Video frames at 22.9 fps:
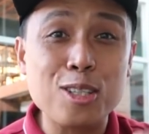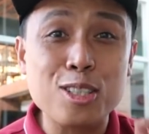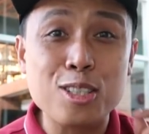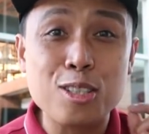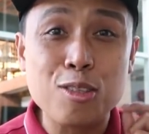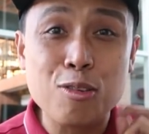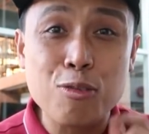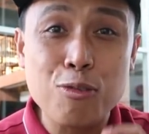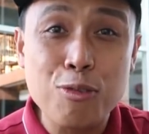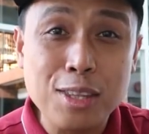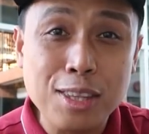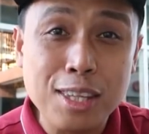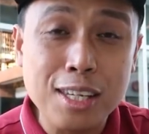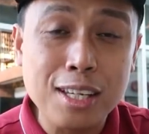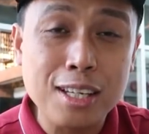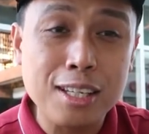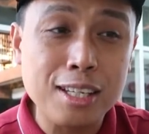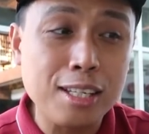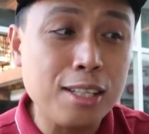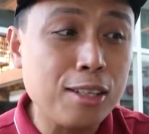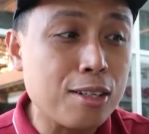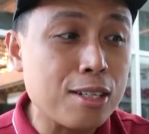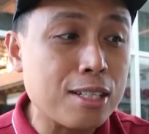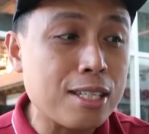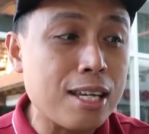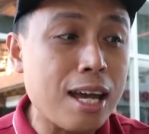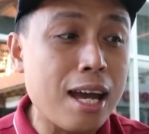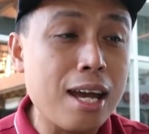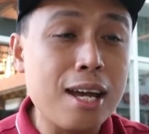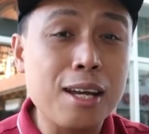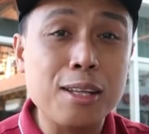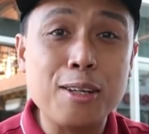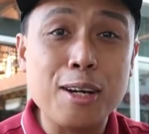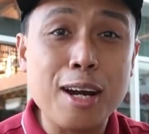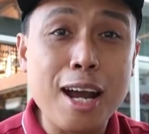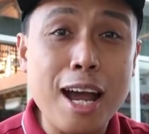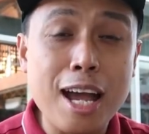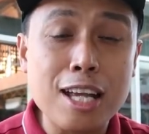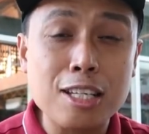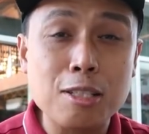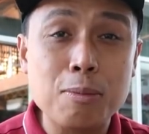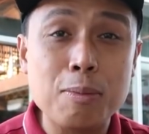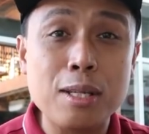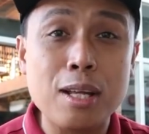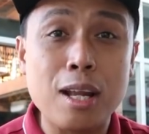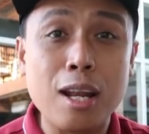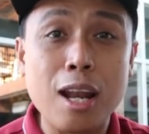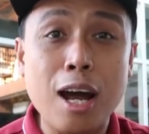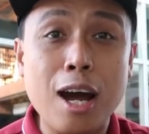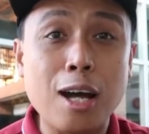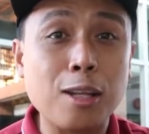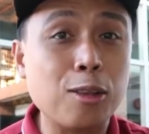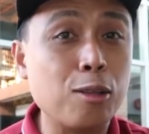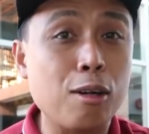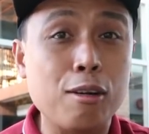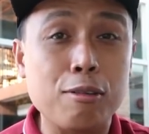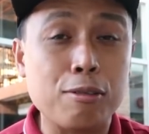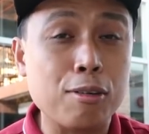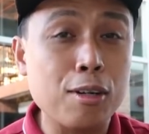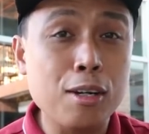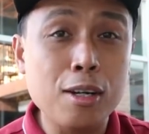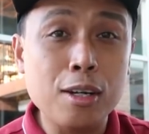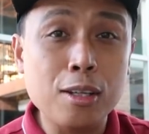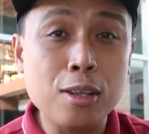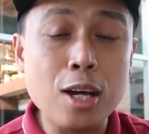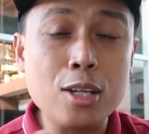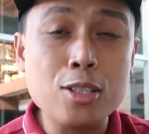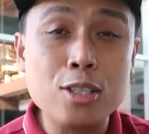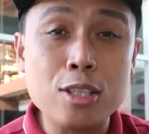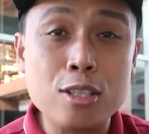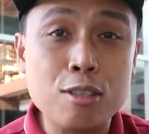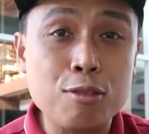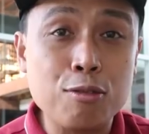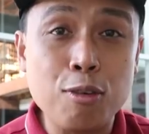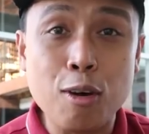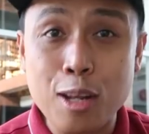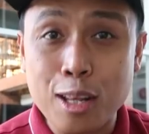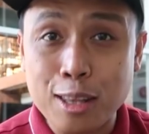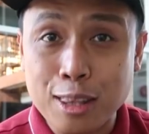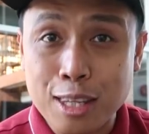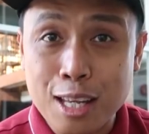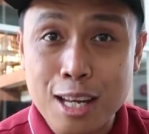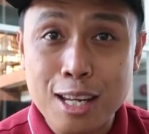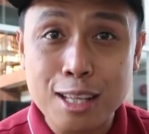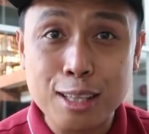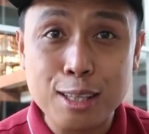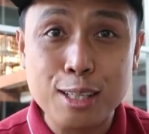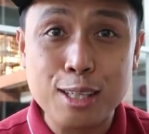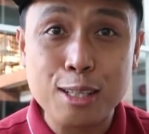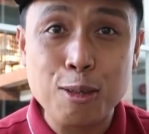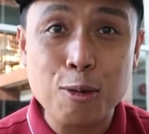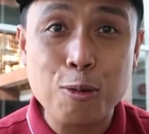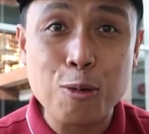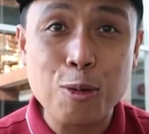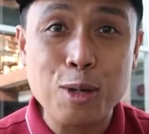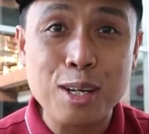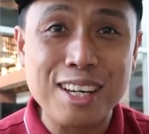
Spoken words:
because fittingly there has been a lot of not just volatility